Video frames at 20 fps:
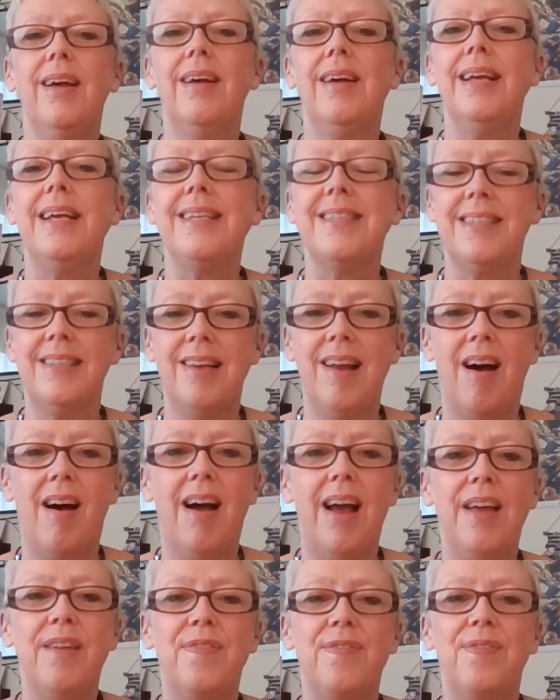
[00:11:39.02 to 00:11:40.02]
his
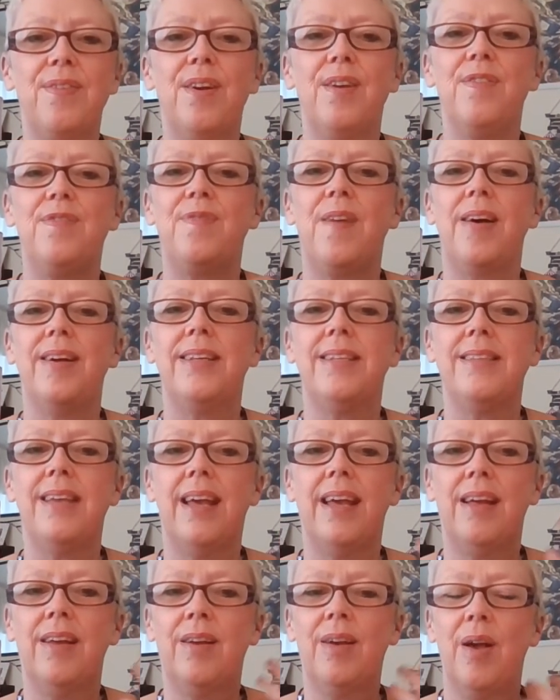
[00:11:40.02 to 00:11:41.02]
life, of
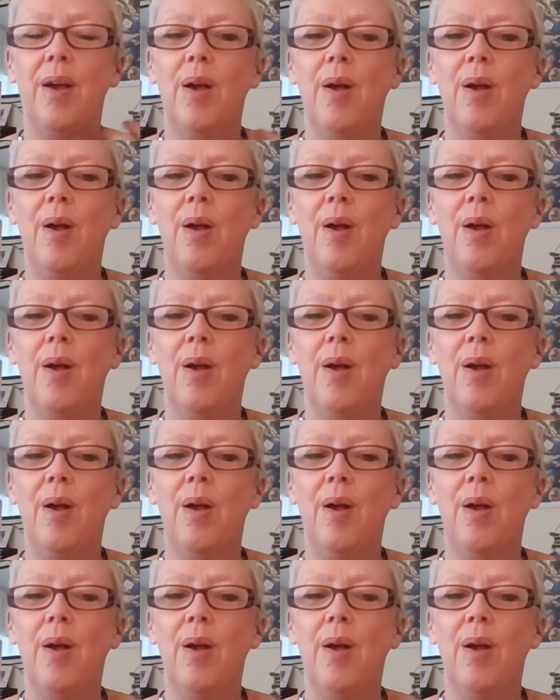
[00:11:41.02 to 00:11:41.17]
finding